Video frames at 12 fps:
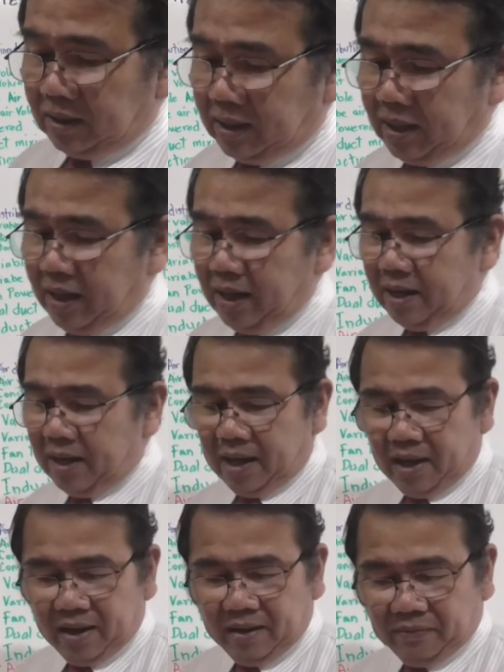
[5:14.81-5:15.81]
can
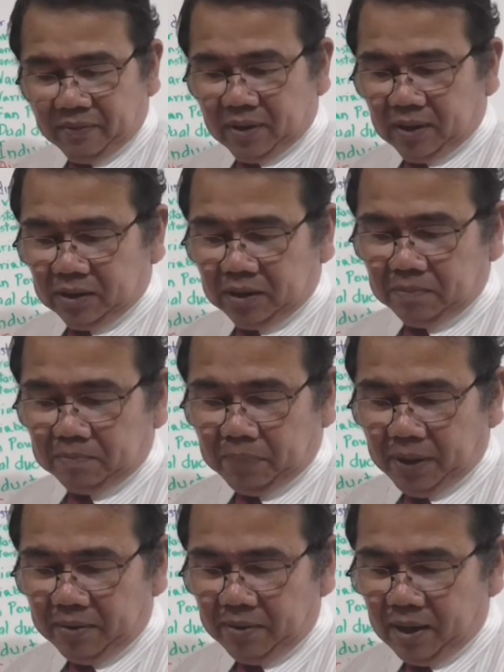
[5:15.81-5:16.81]
have a
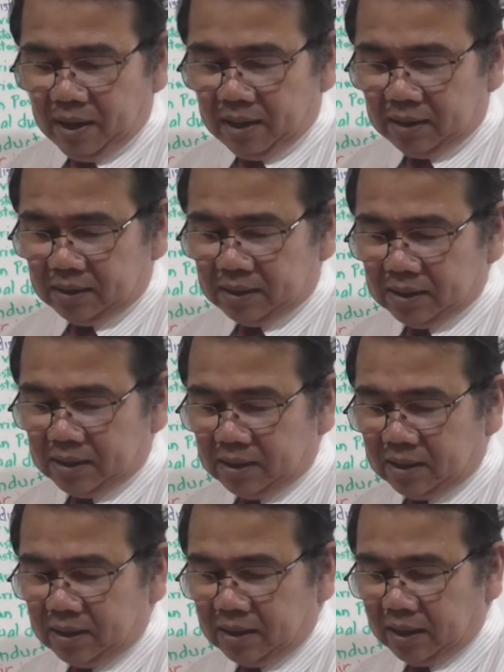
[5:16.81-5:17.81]
very large
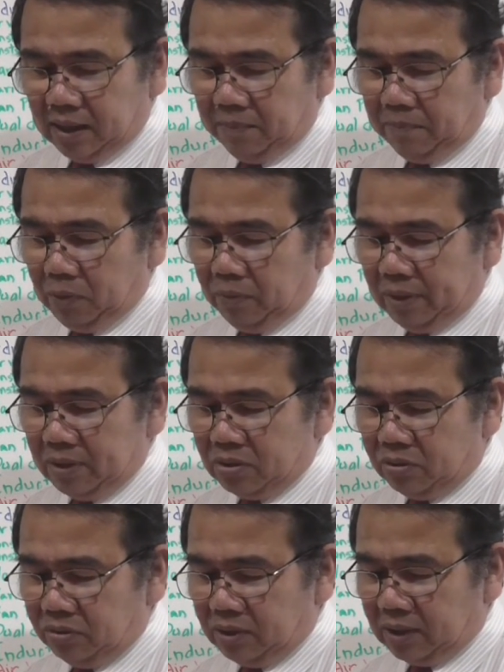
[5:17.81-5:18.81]

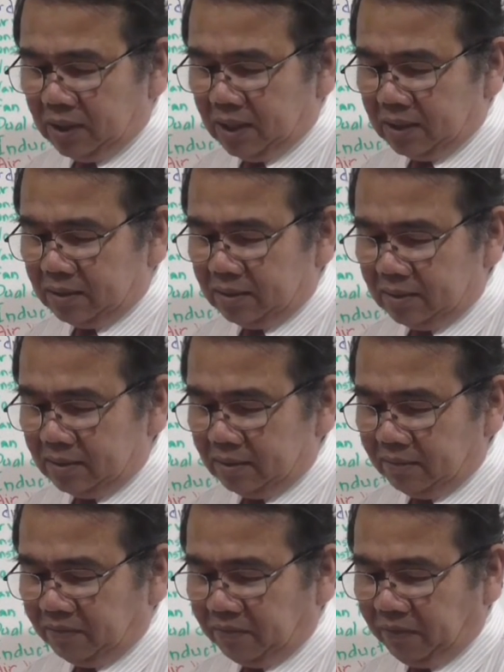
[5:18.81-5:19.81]
influence on the duct
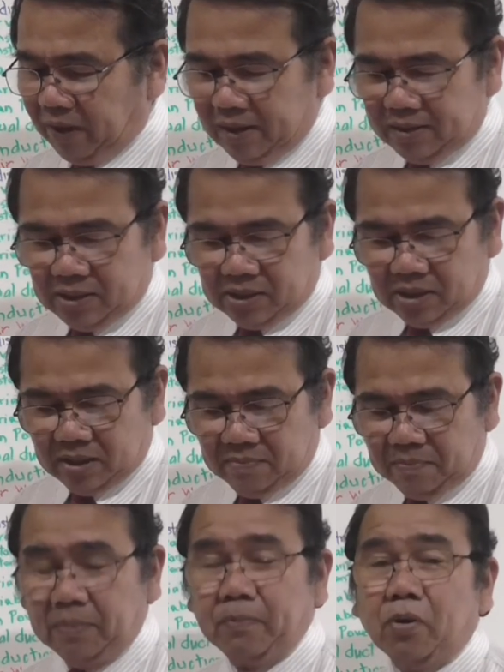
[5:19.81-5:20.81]
fan
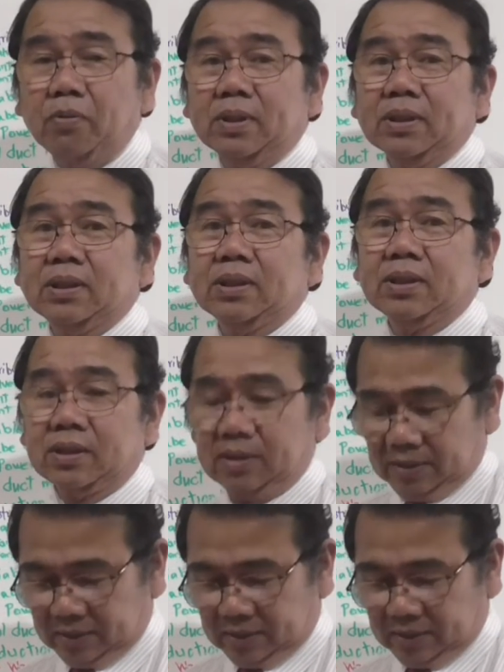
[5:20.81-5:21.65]
system performance.